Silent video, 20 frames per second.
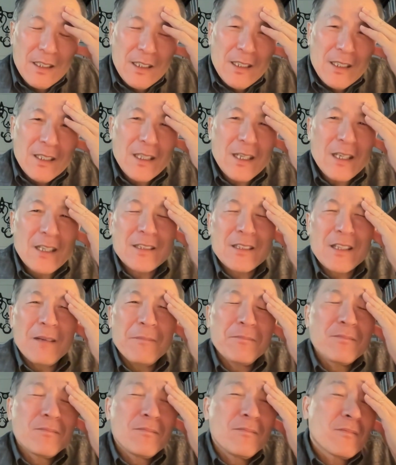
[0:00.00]
Yeah,
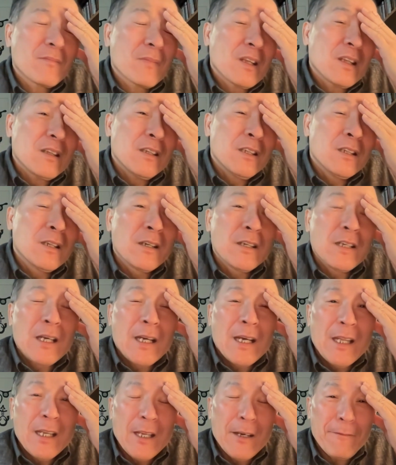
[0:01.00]
some
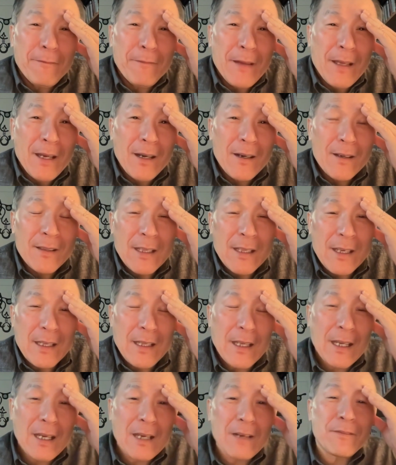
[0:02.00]
NFL, they
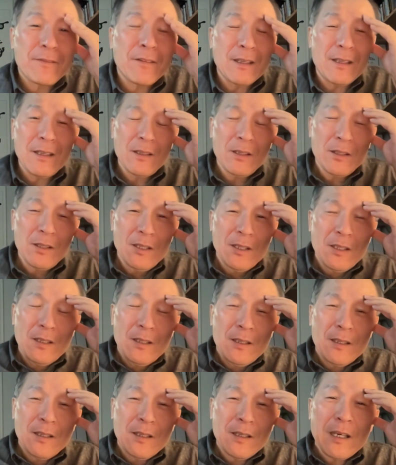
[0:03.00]
have the
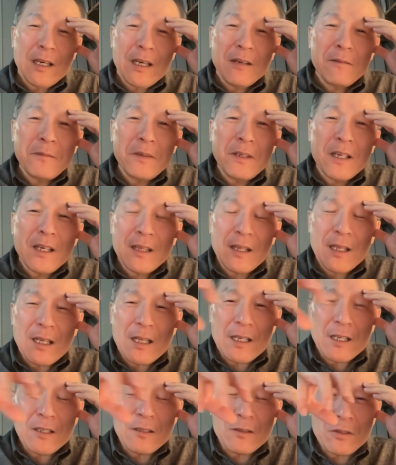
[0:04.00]
camera that
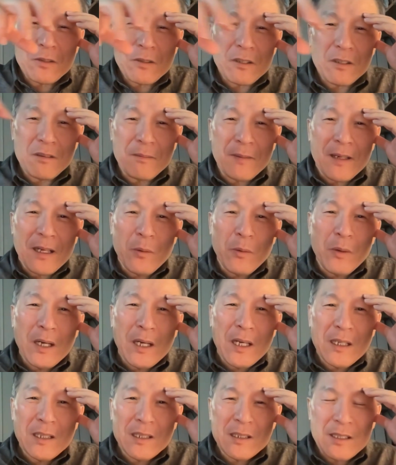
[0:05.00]
controlled by
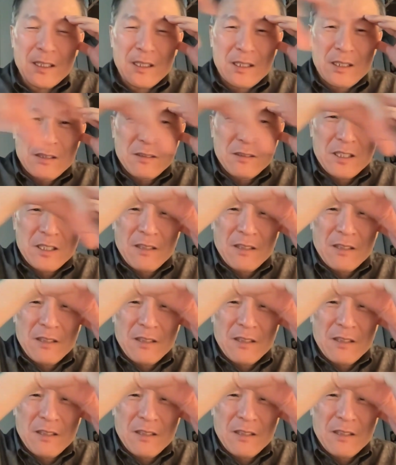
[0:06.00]
wire that you can